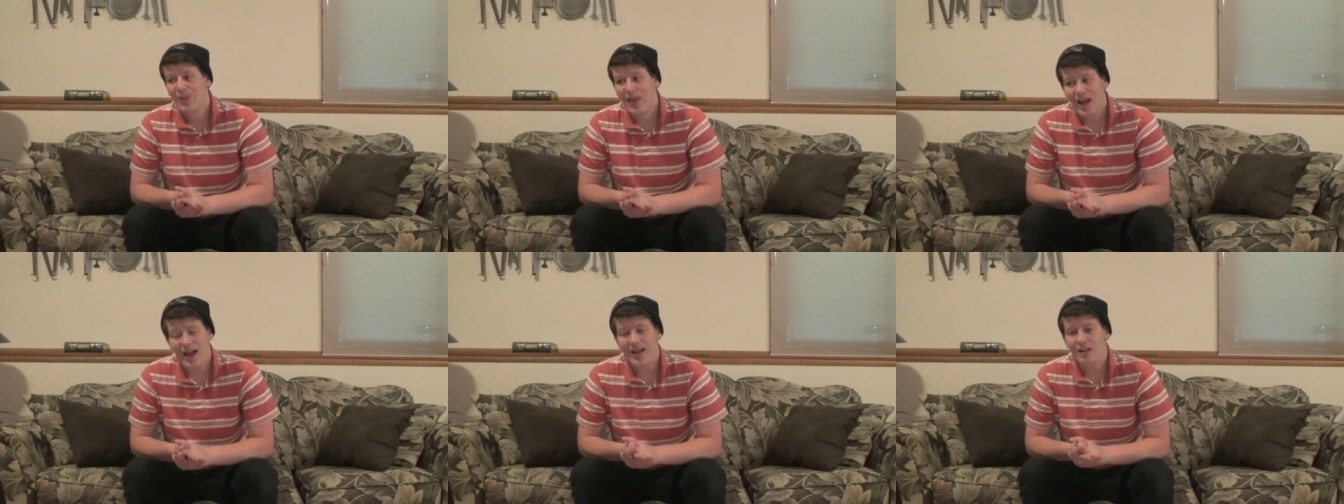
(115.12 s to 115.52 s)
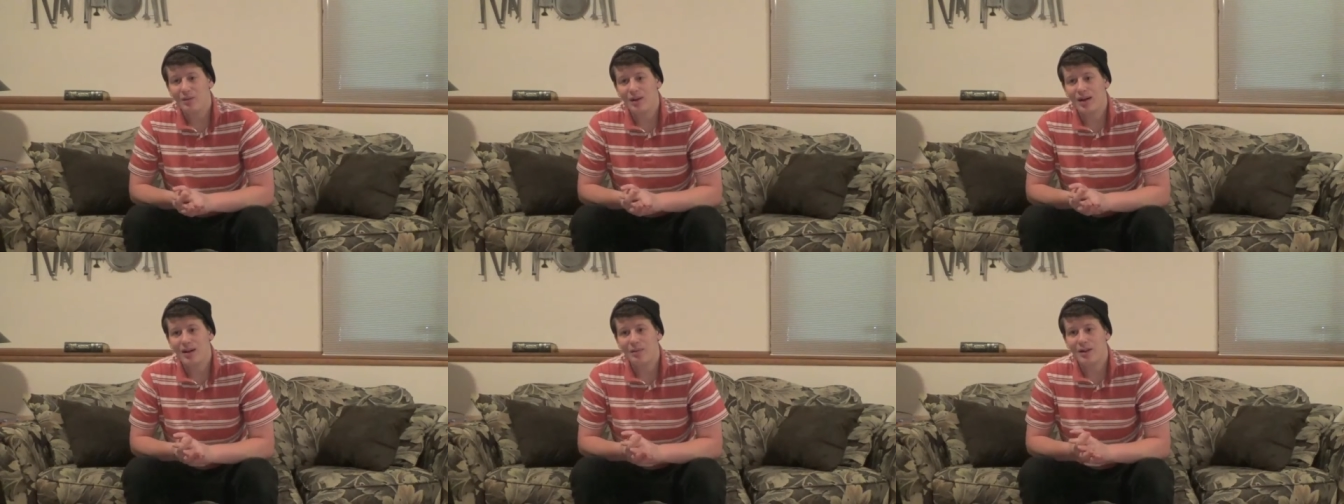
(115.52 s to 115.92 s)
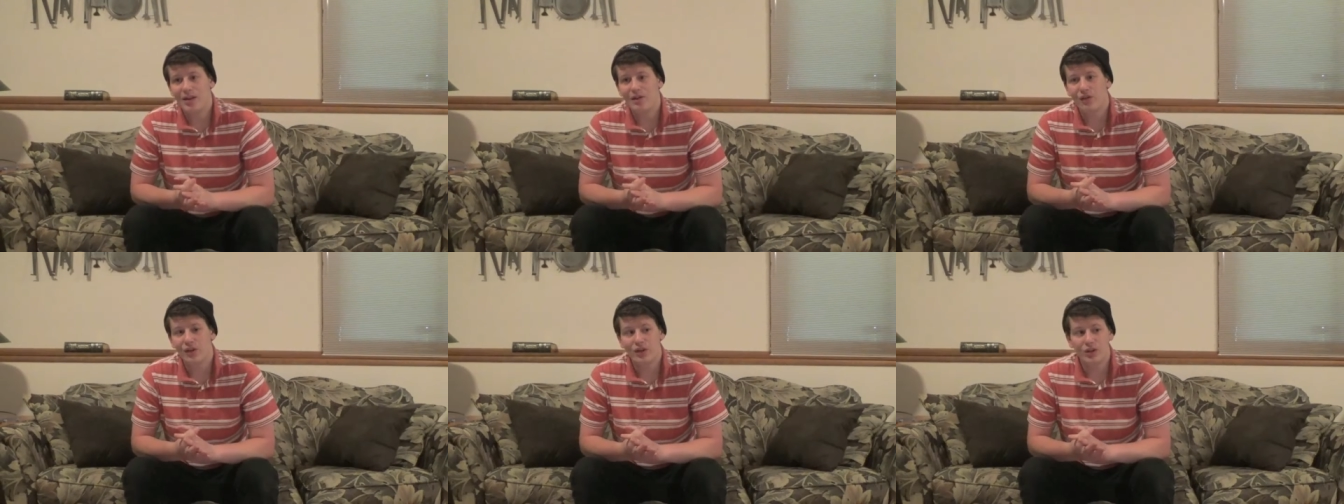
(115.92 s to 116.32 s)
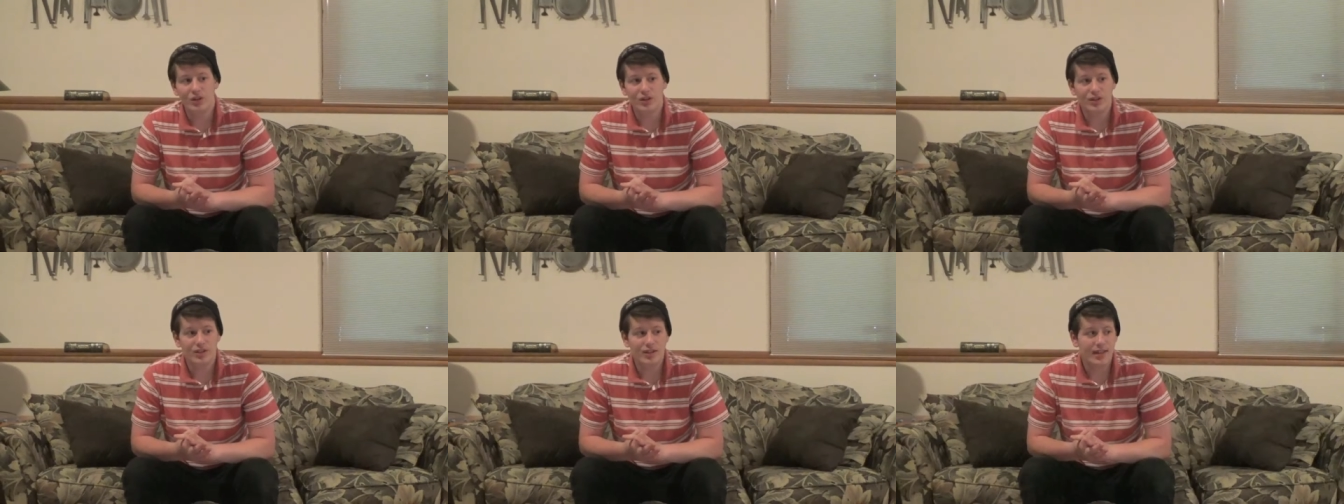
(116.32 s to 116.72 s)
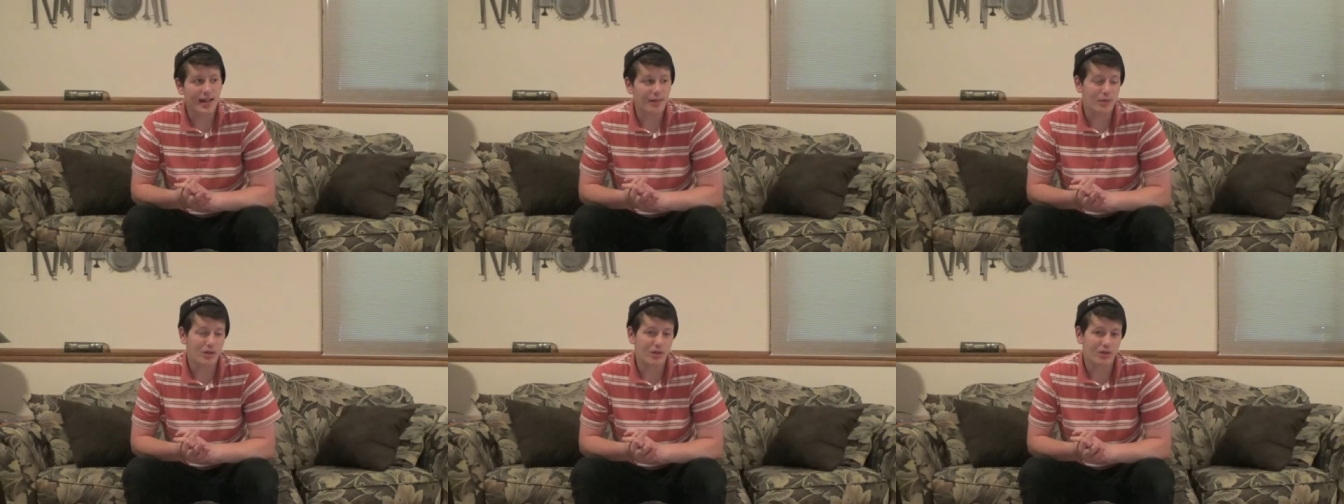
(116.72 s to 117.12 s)
highly recommend it for a good
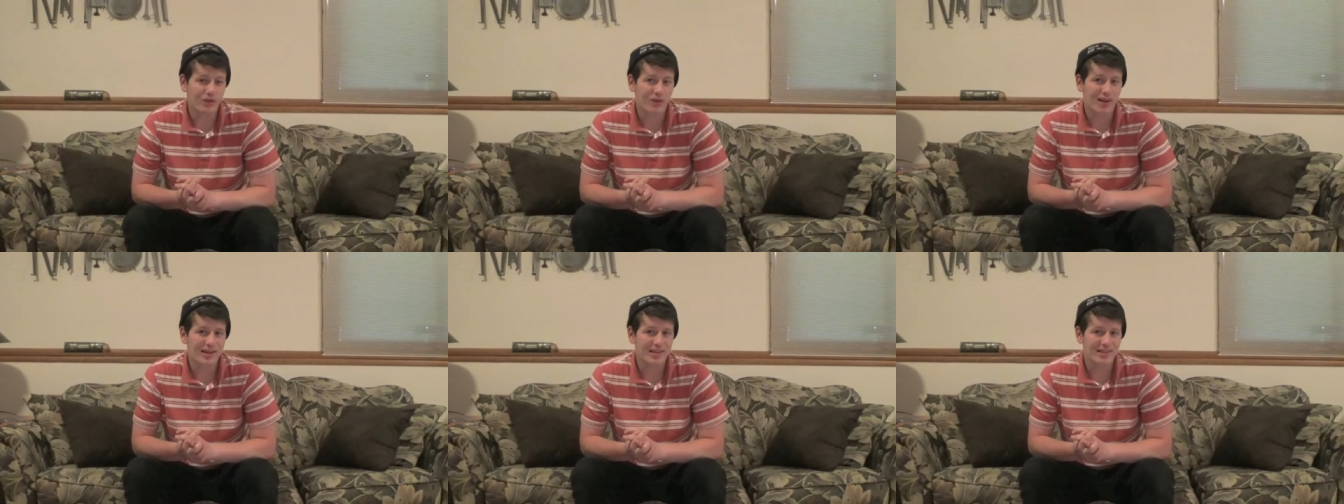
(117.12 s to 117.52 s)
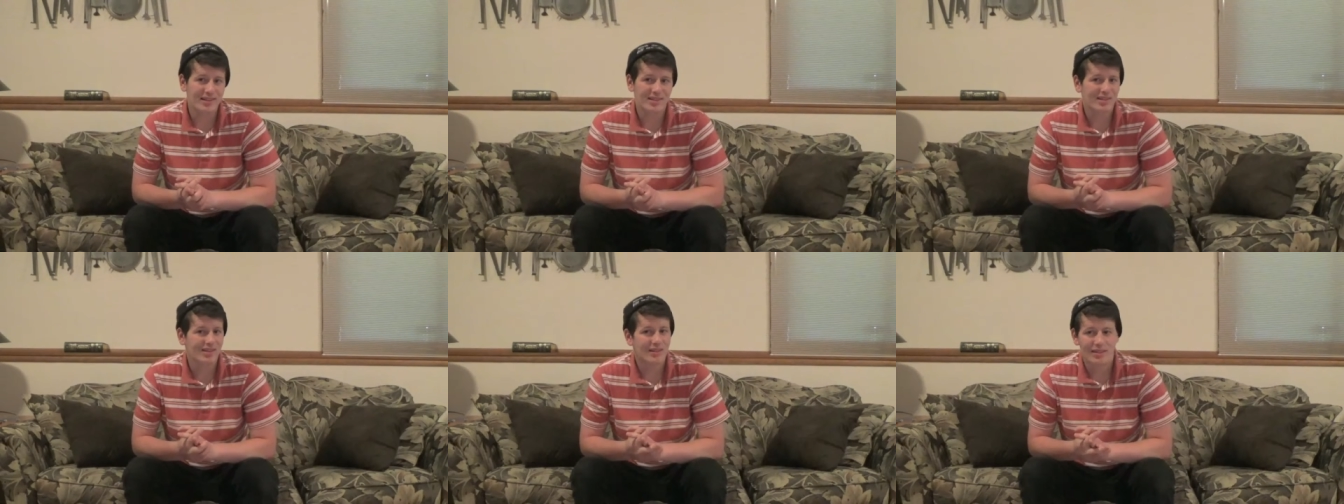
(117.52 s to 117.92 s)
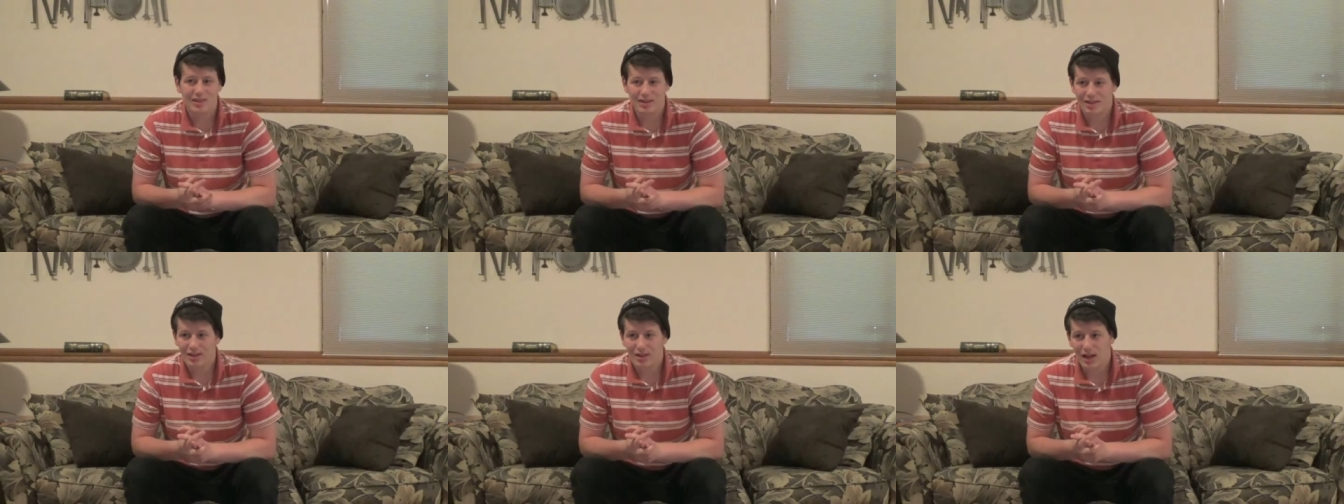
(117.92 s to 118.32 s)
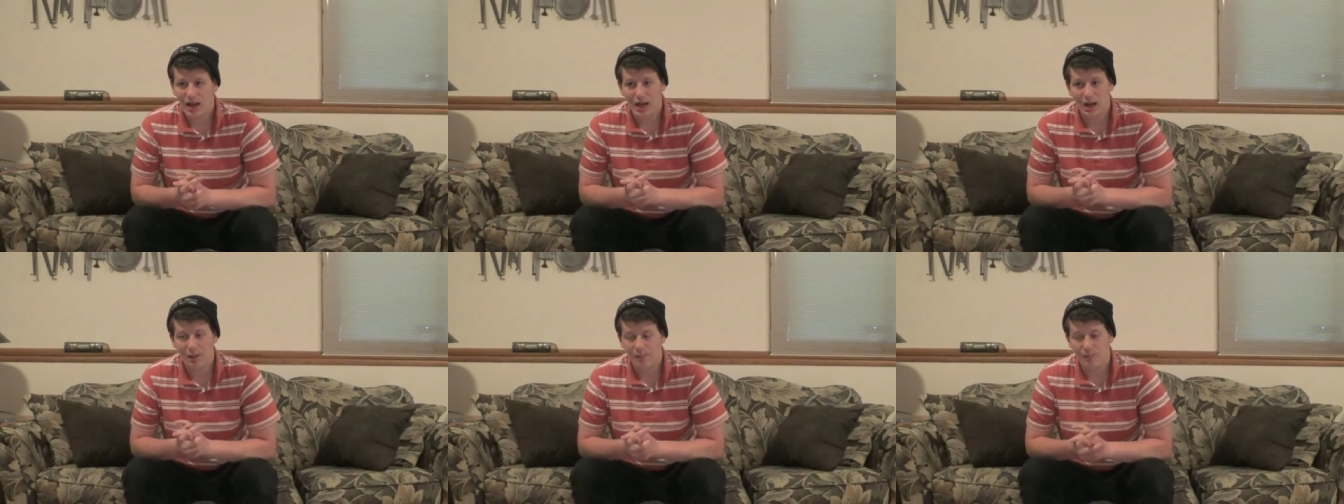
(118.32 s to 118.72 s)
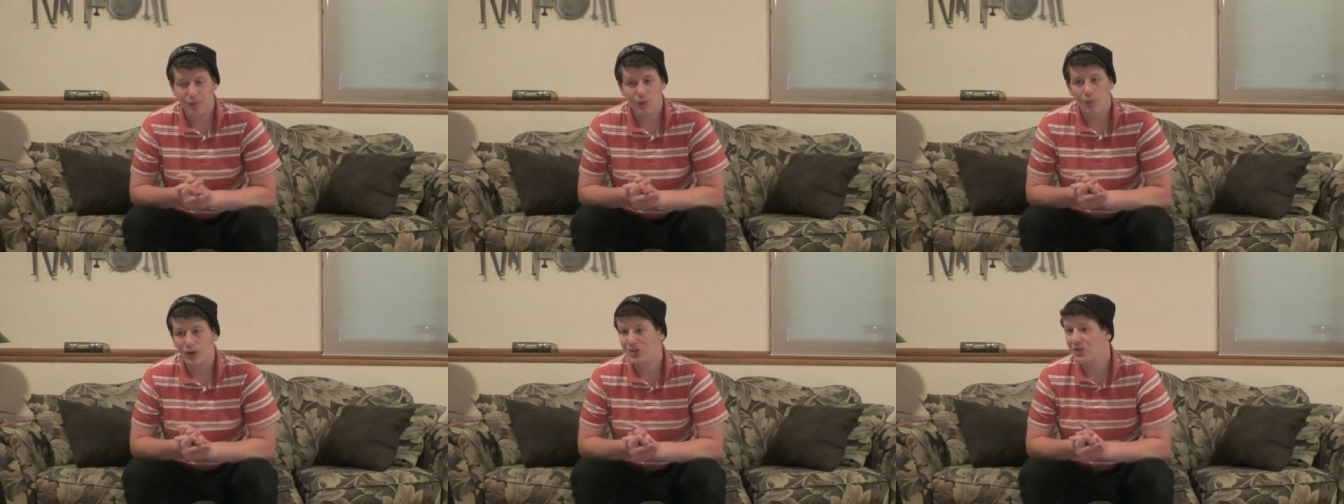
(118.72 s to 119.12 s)
time with your friends.
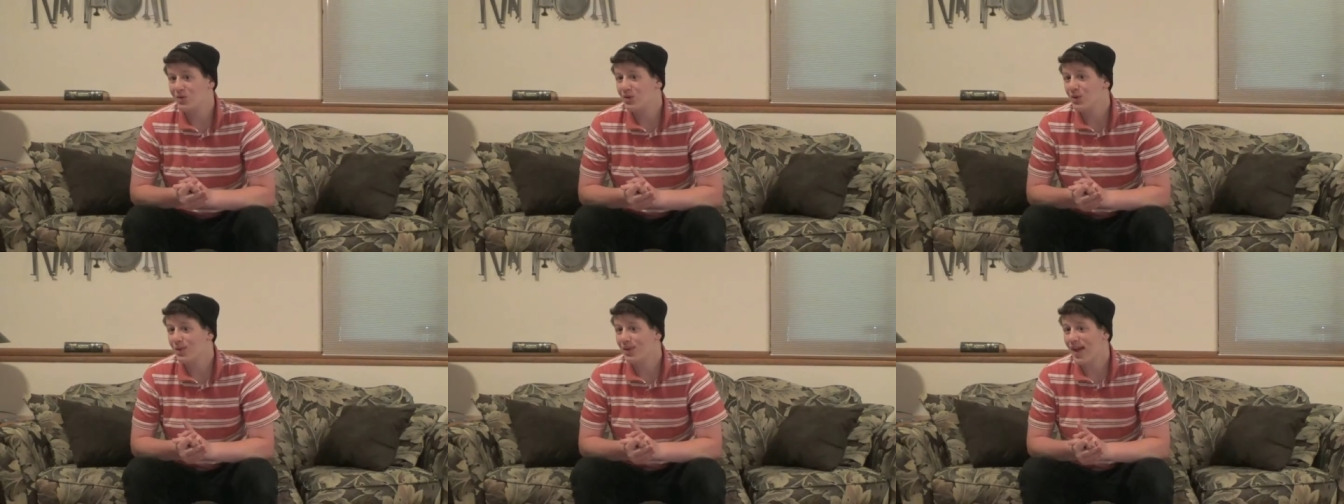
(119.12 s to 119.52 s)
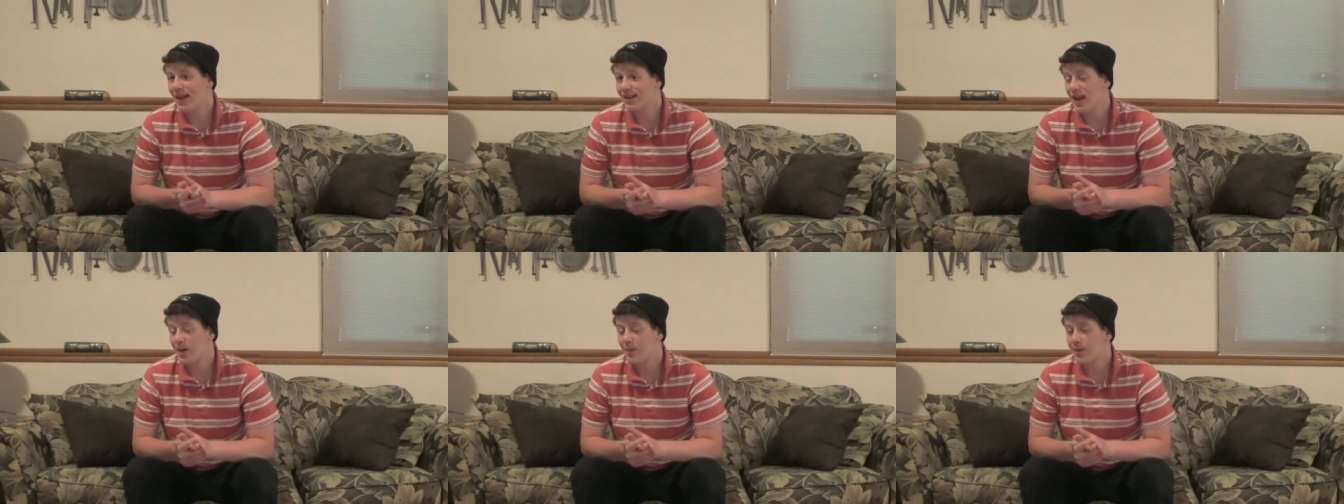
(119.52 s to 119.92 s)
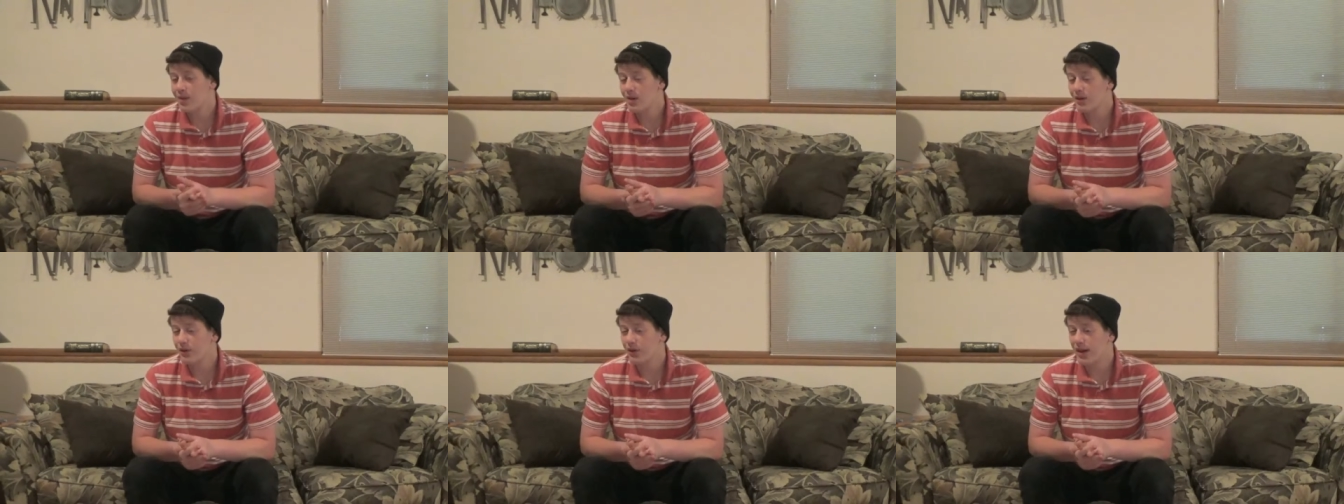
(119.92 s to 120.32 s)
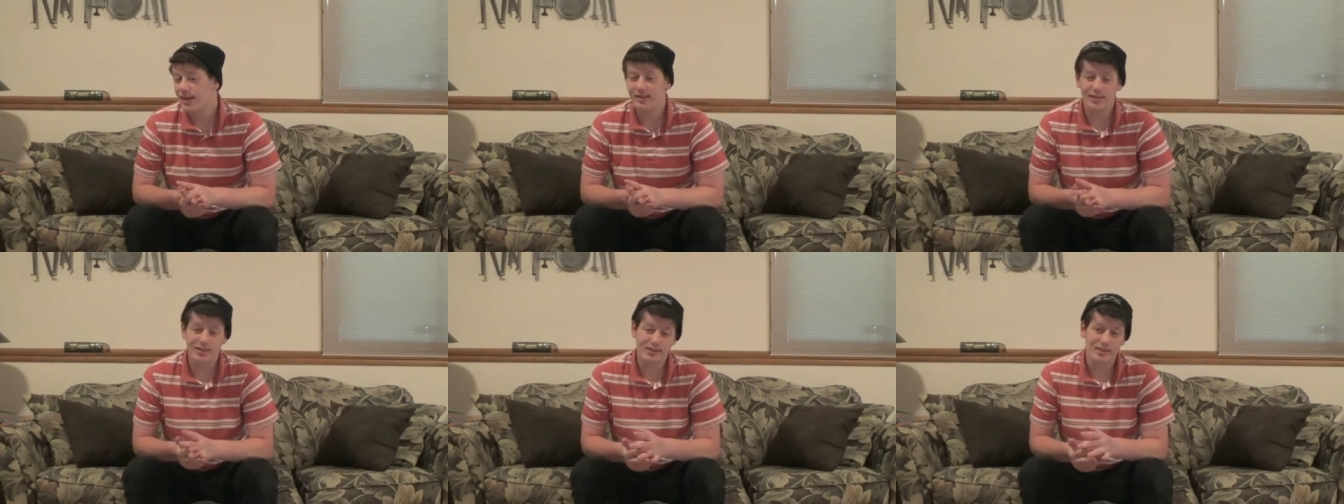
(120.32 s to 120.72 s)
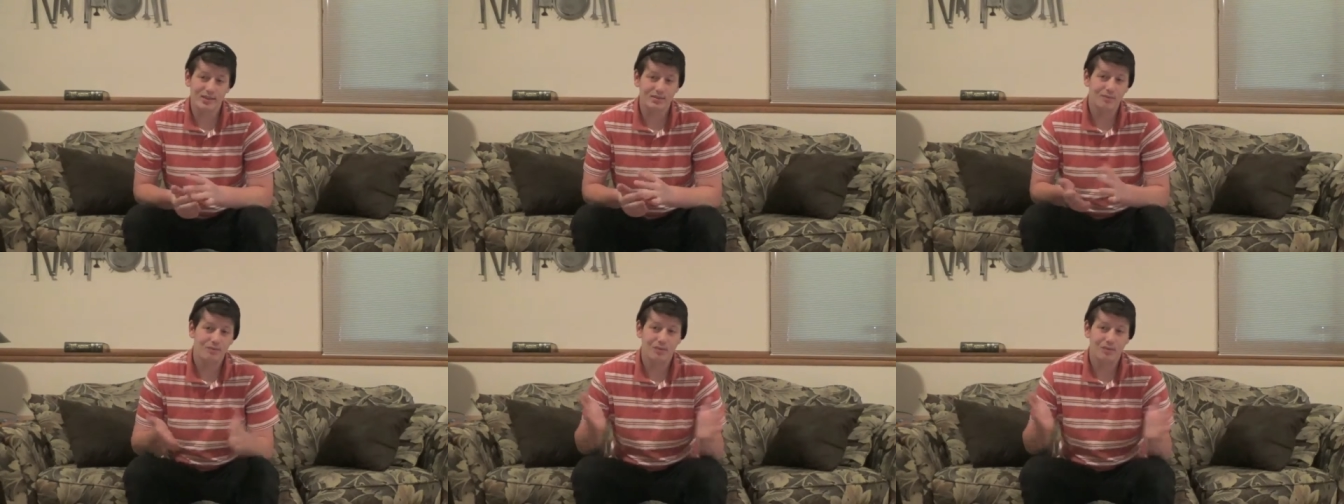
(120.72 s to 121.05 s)
What you do in that time with your friends is